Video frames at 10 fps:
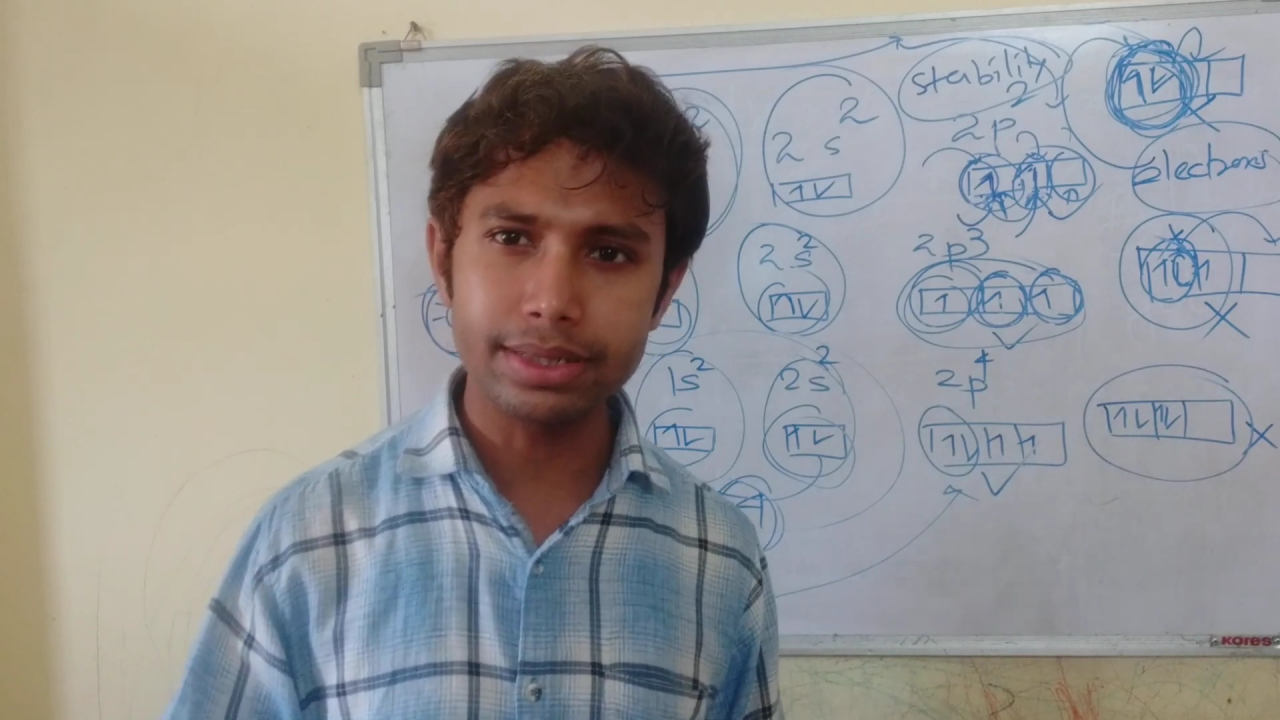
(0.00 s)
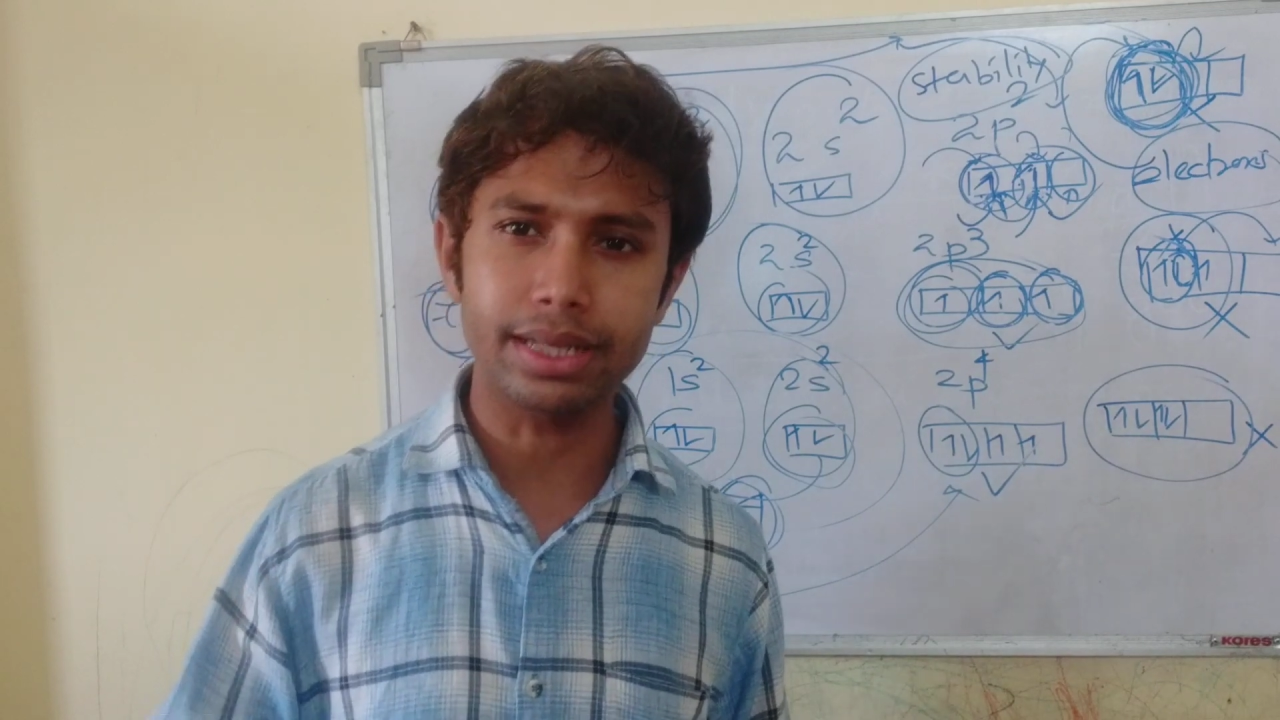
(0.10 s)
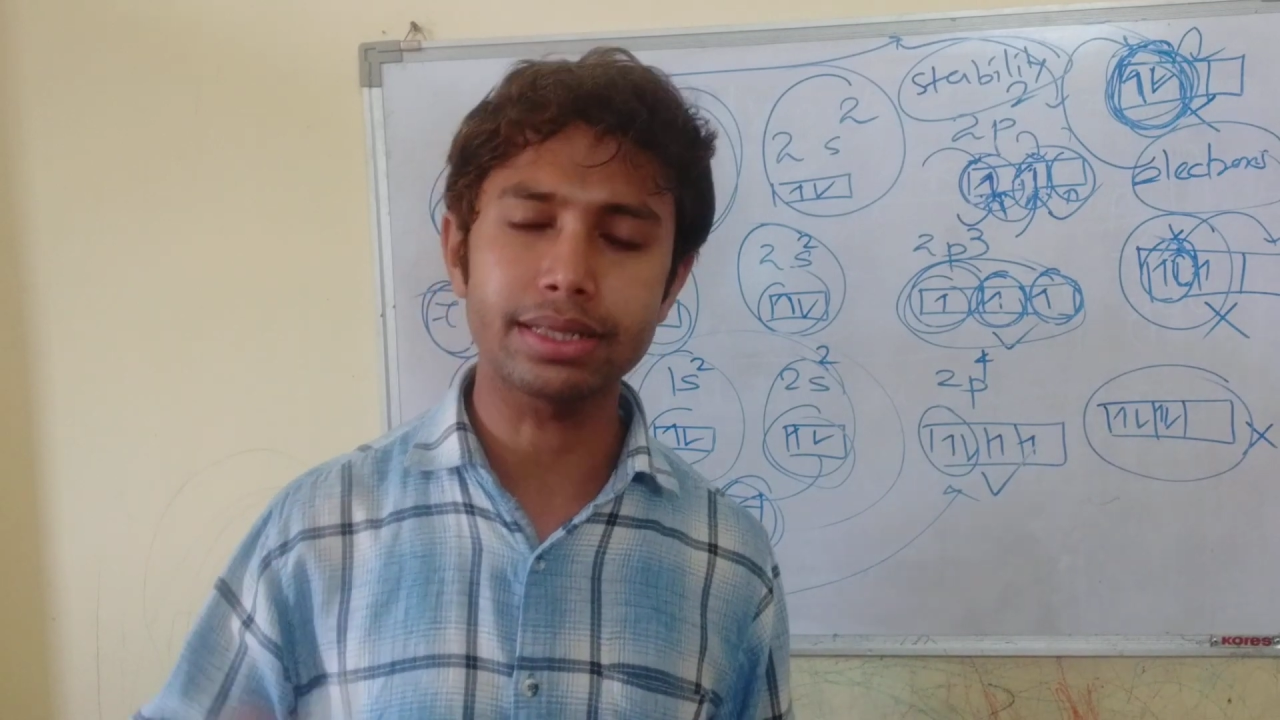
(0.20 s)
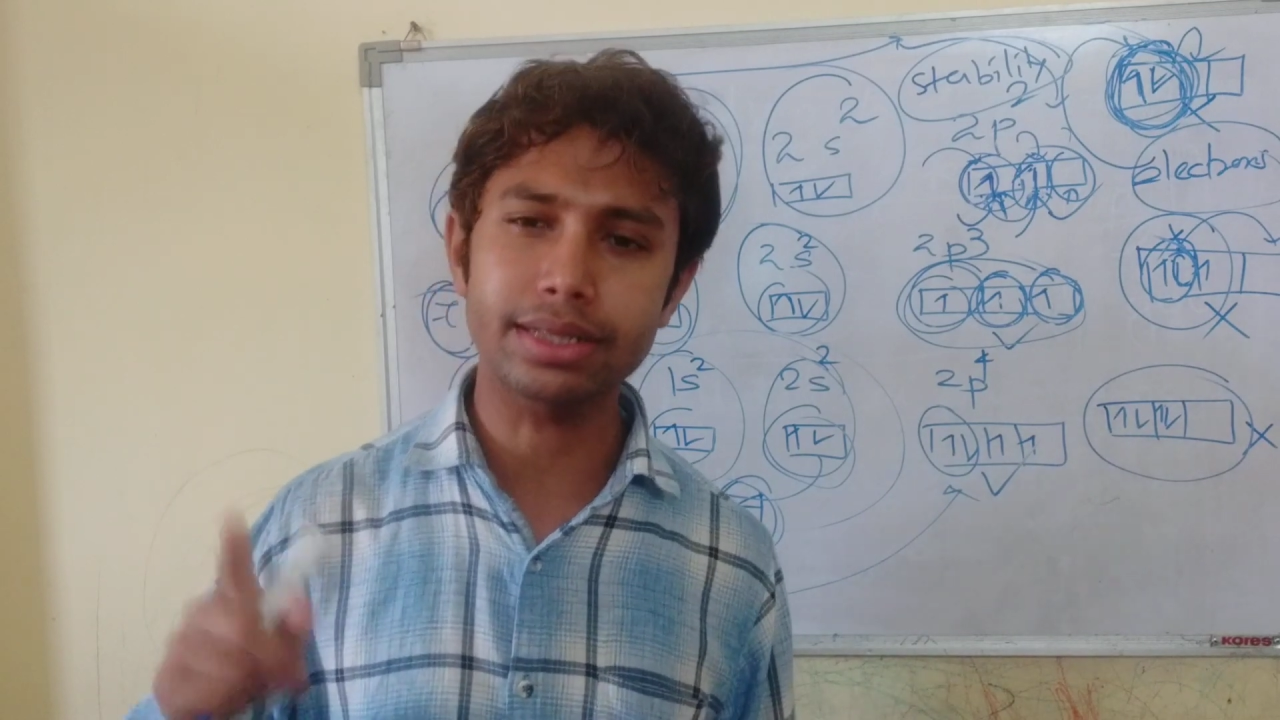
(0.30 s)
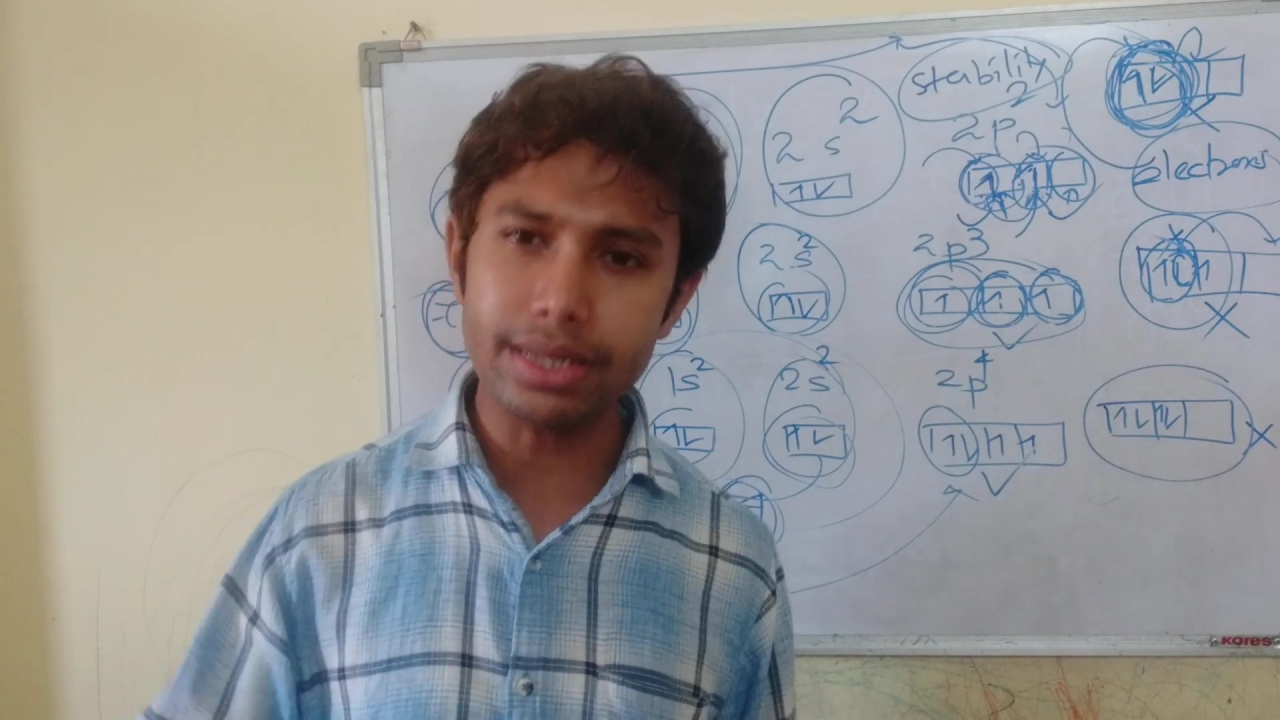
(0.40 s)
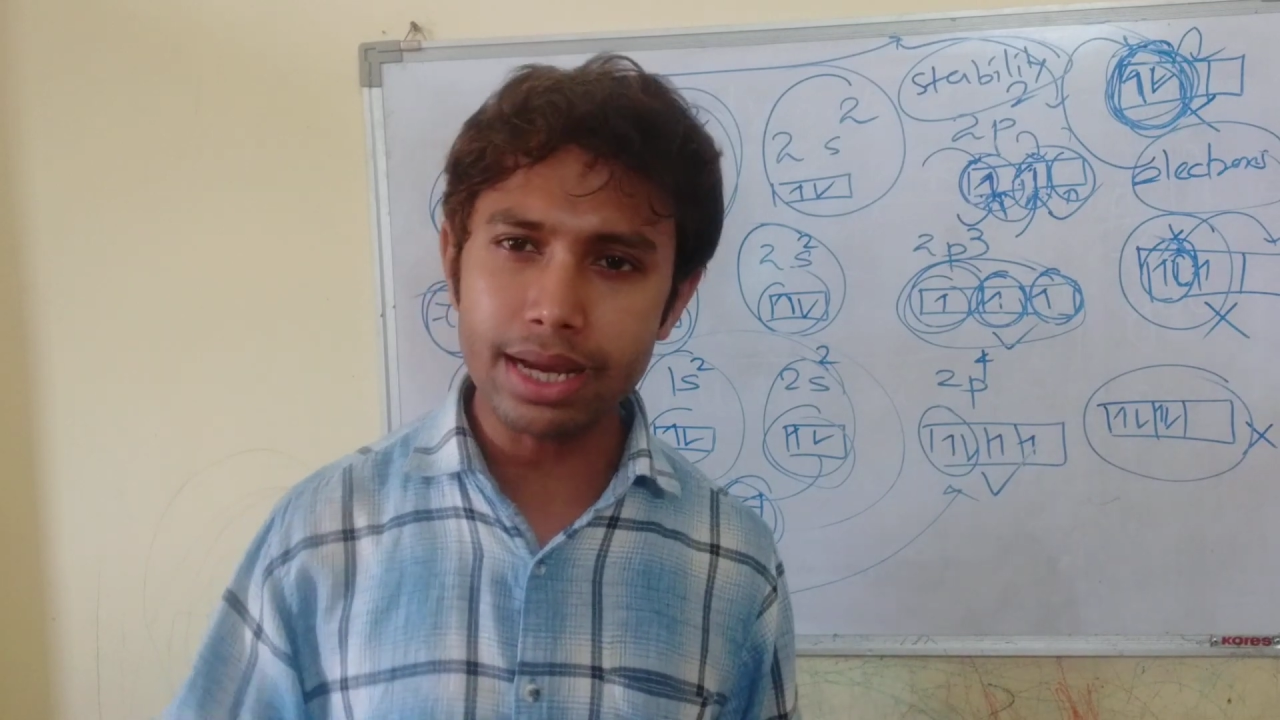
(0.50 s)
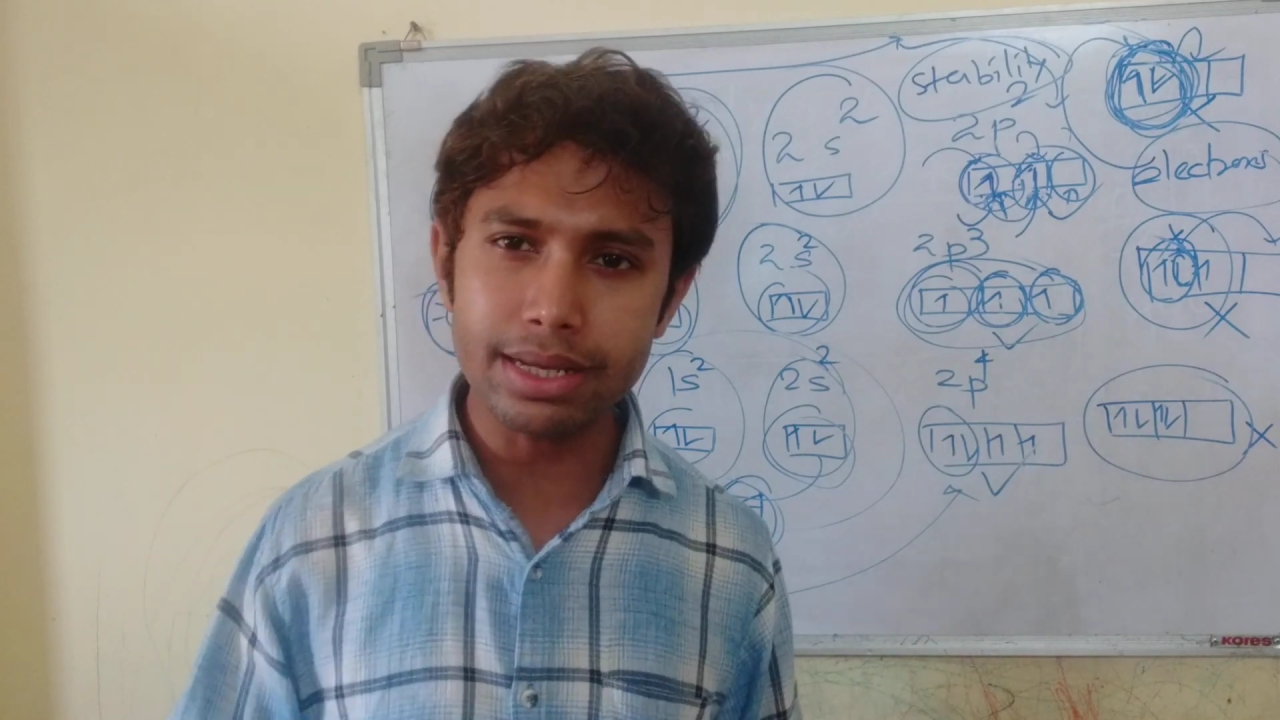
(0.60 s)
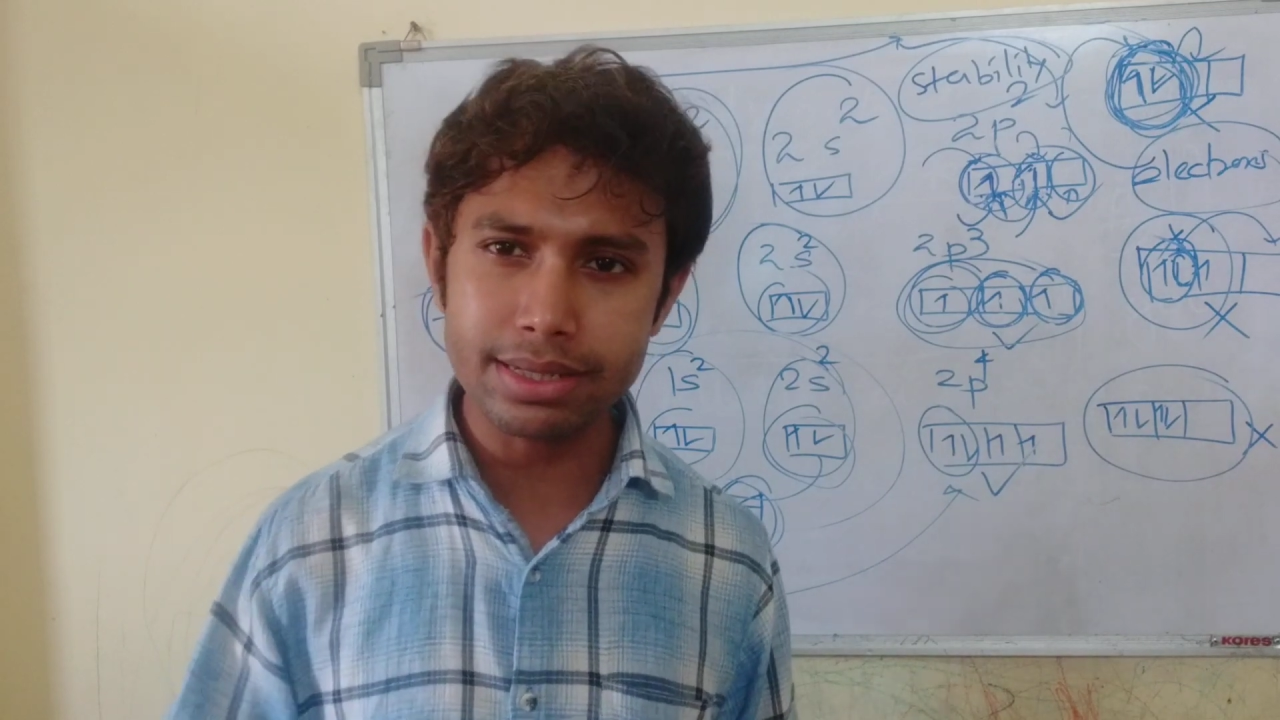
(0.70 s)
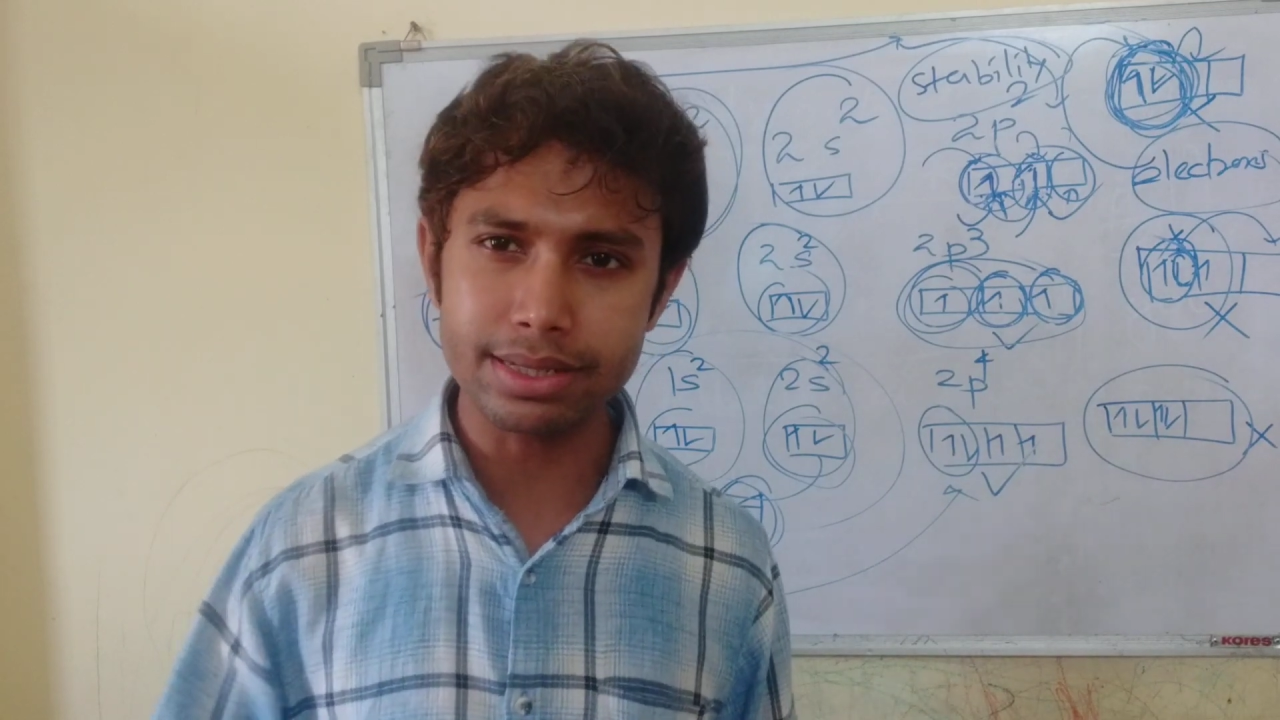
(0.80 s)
then 3s,